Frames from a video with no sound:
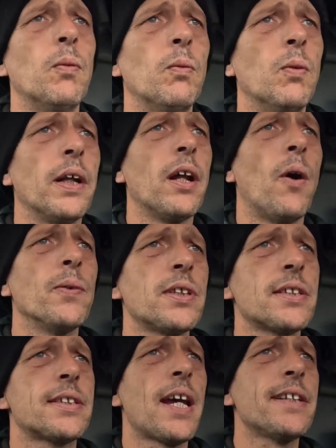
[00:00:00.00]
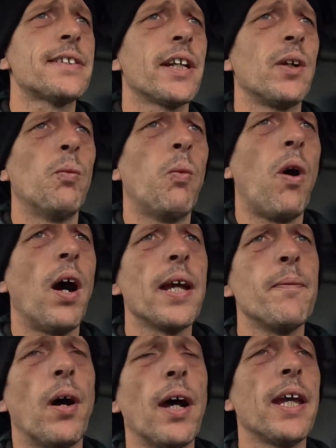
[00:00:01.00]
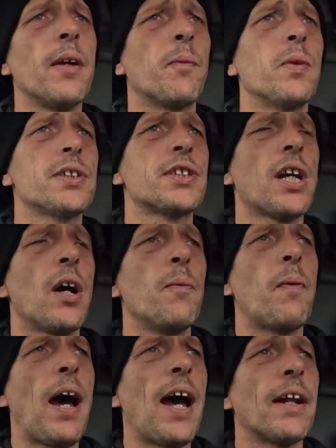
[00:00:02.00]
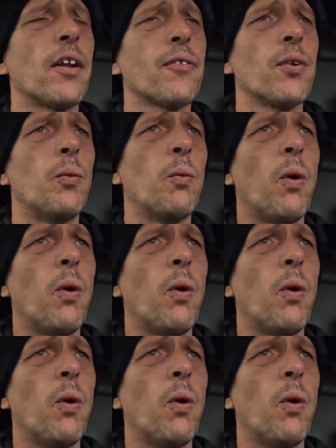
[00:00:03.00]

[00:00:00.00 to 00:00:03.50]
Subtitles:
when I was assessing why my hip was so bad, I thought,